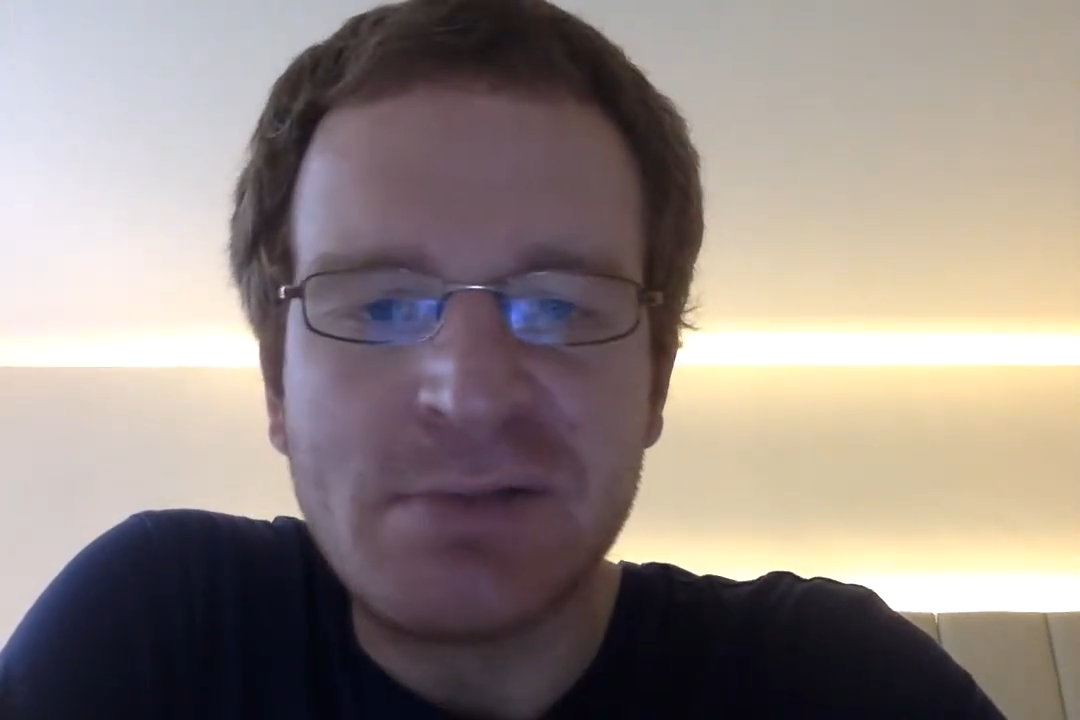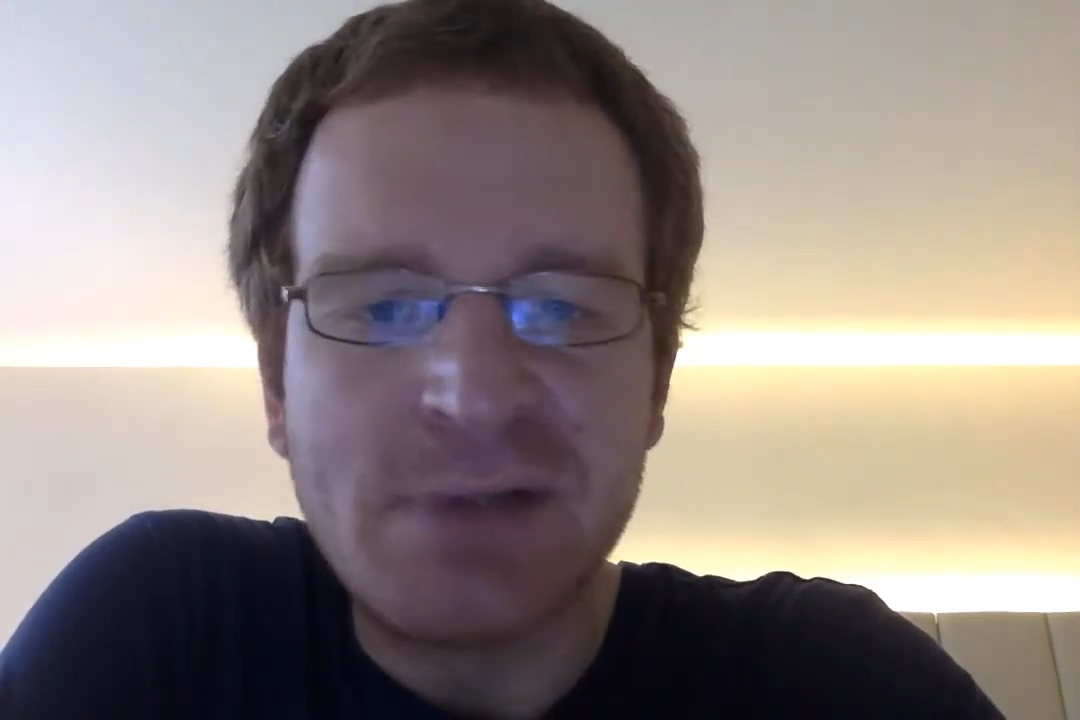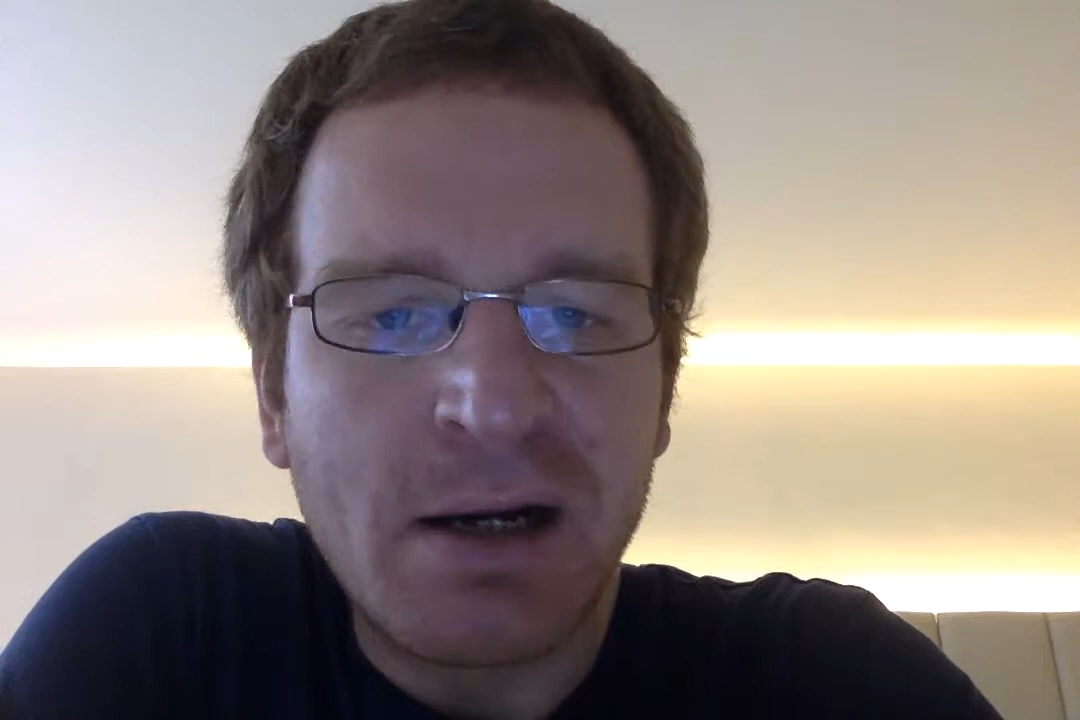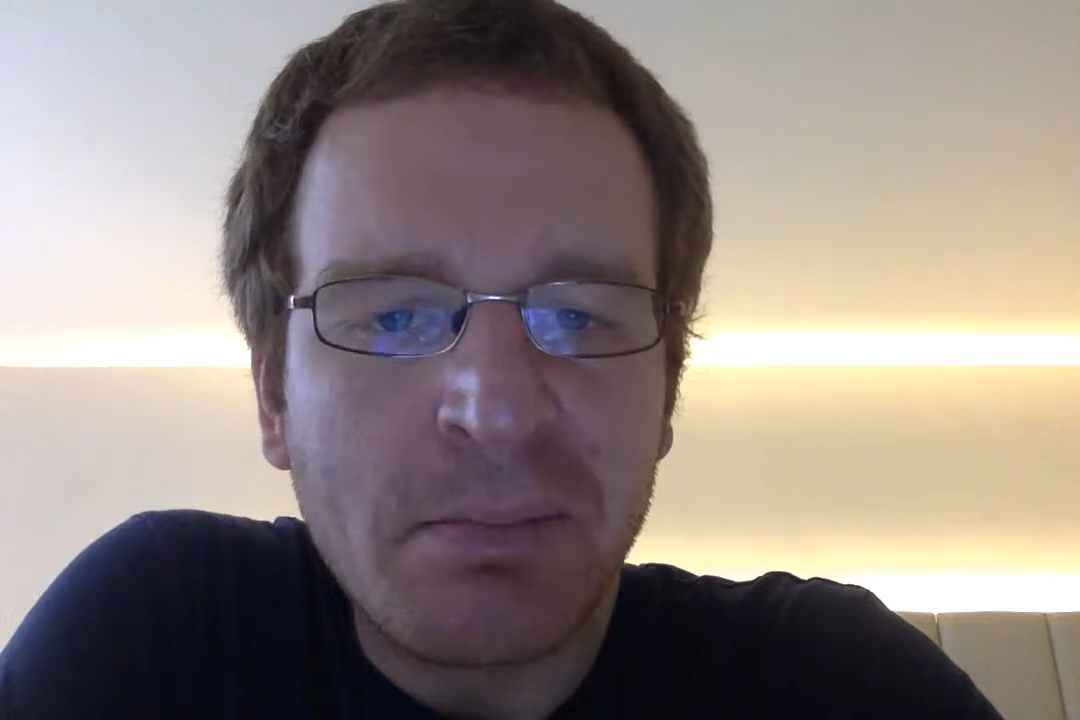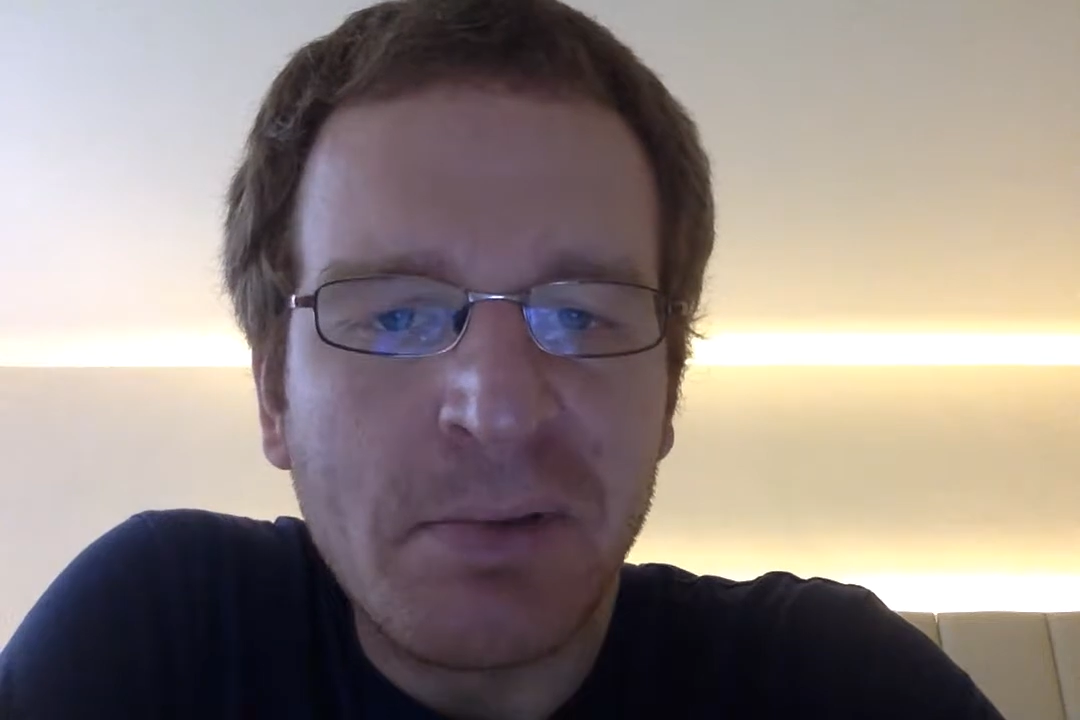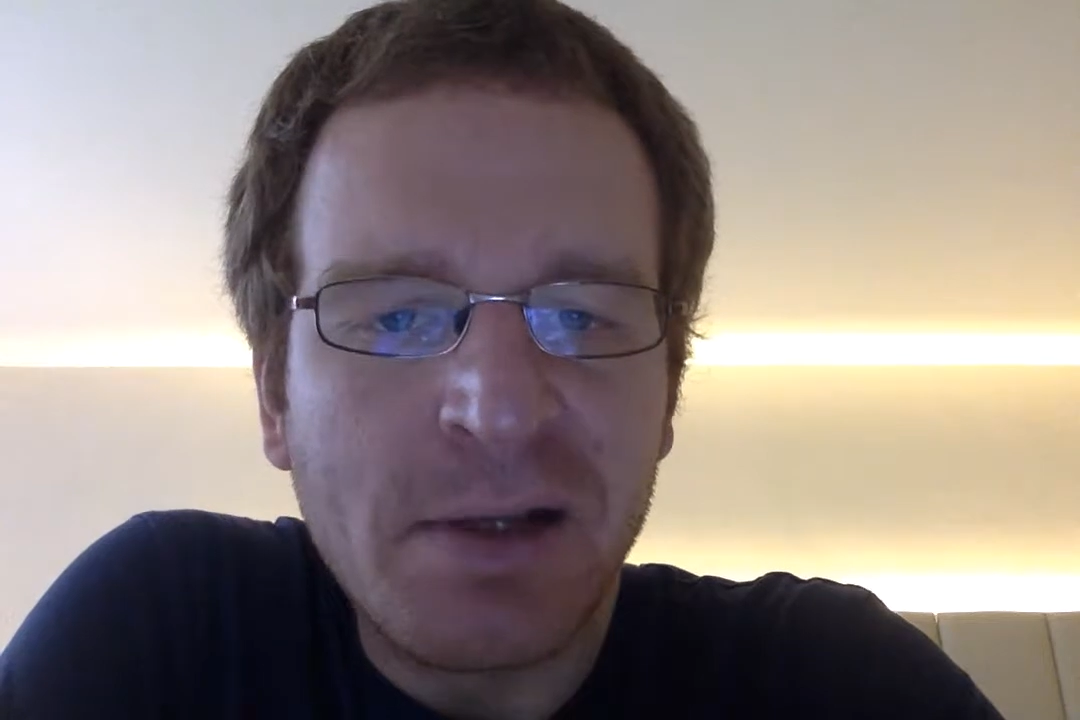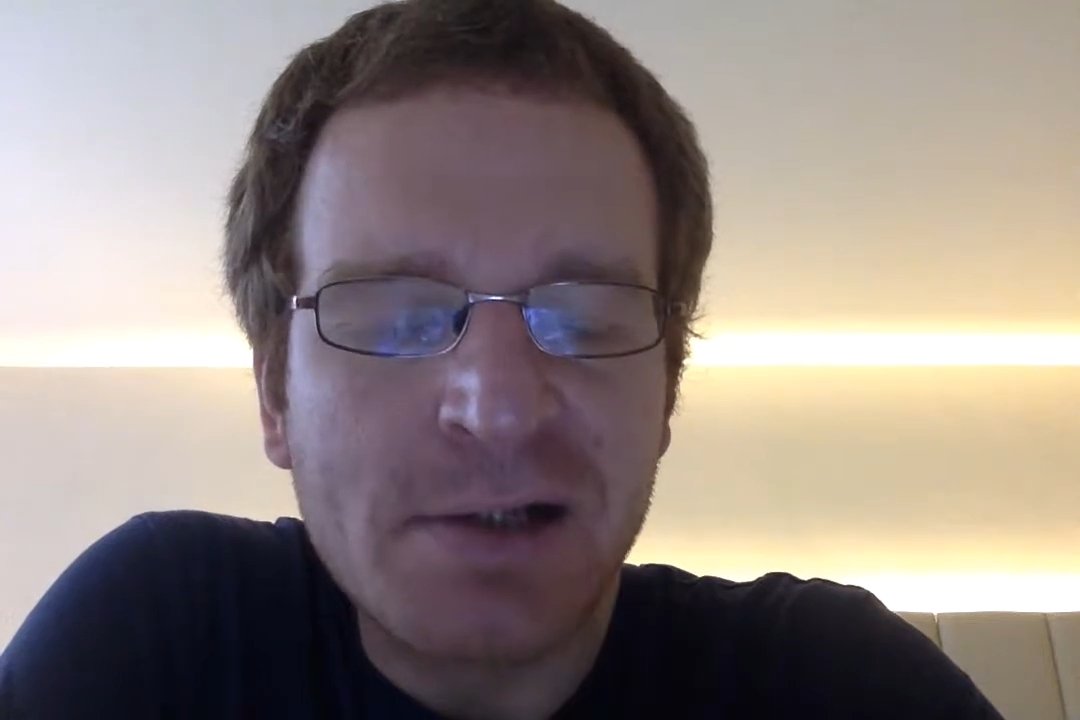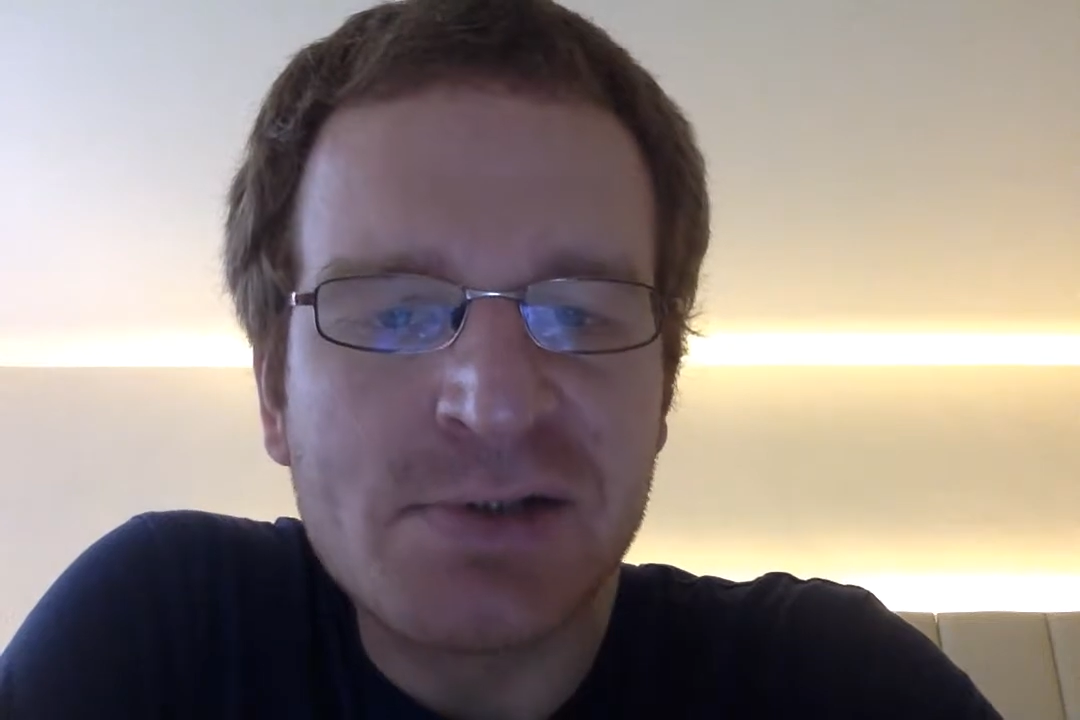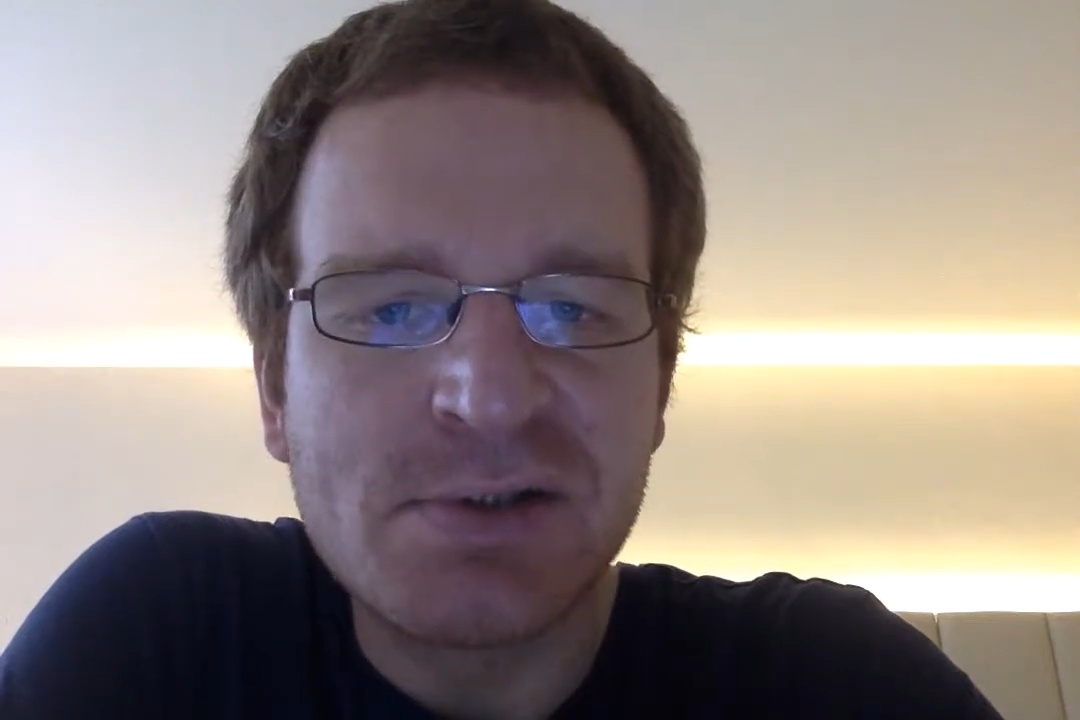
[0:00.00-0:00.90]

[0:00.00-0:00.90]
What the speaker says: young players,